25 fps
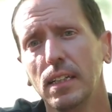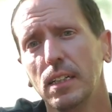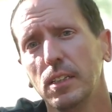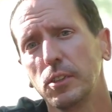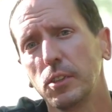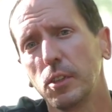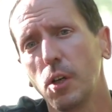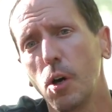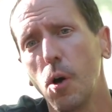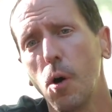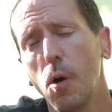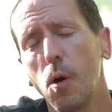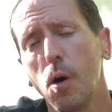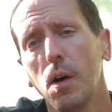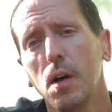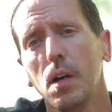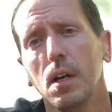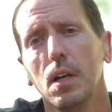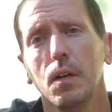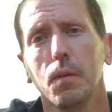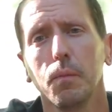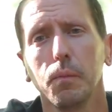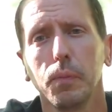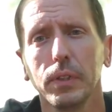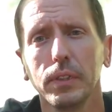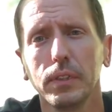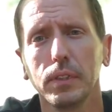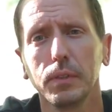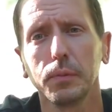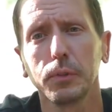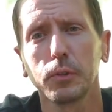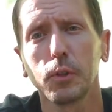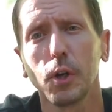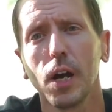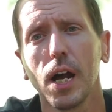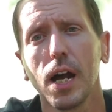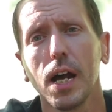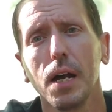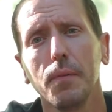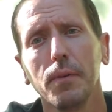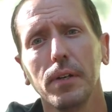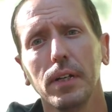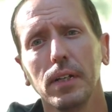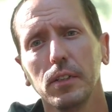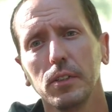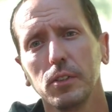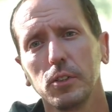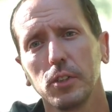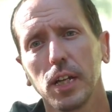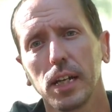So please subscribe,
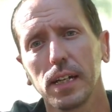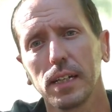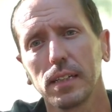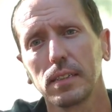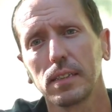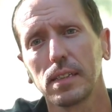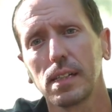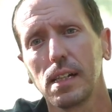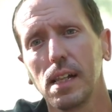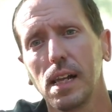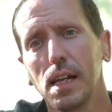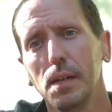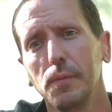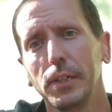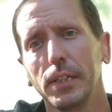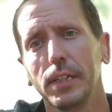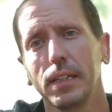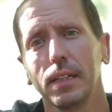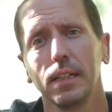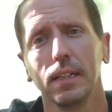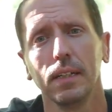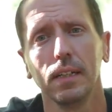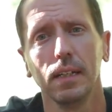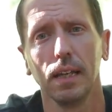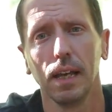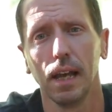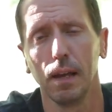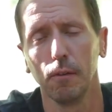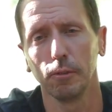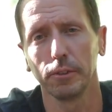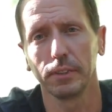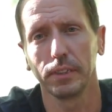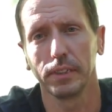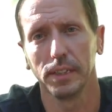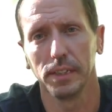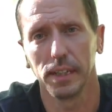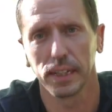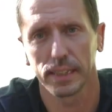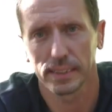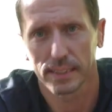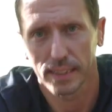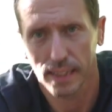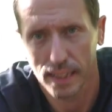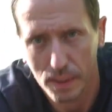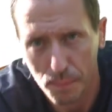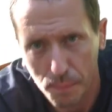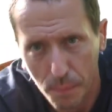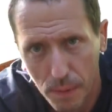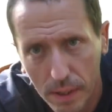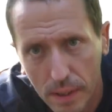check out the climbing, and we'll see you next
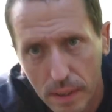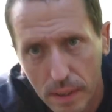time.